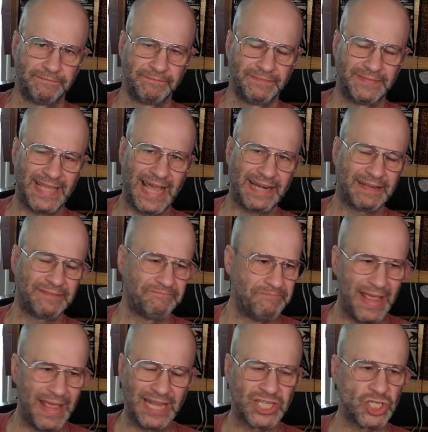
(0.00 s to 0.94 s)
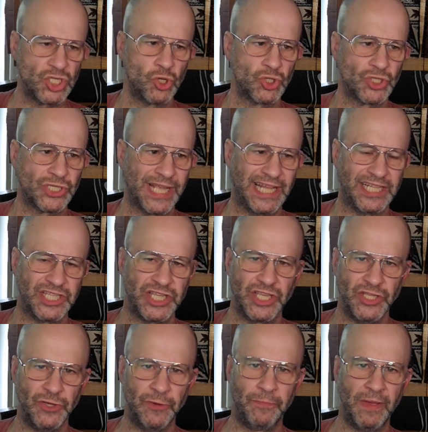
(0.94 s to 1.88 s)
That makes no sense.
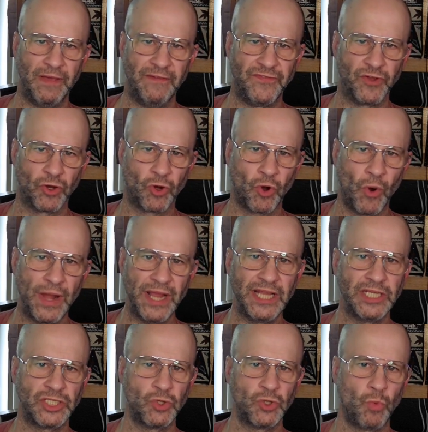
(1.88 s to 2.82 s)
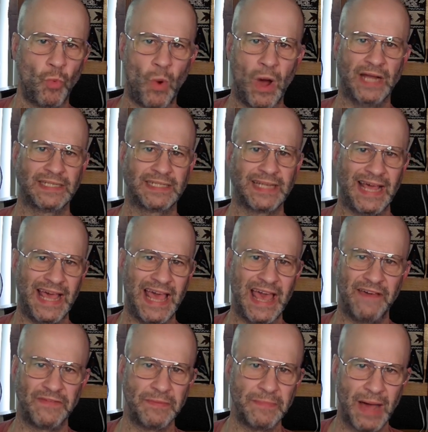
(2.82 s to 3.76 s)
If you're going to want a
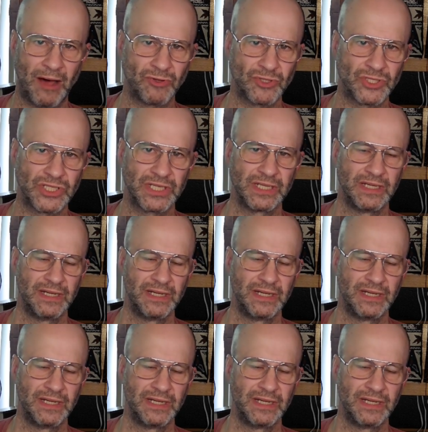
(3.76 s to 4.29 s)
heavy mouse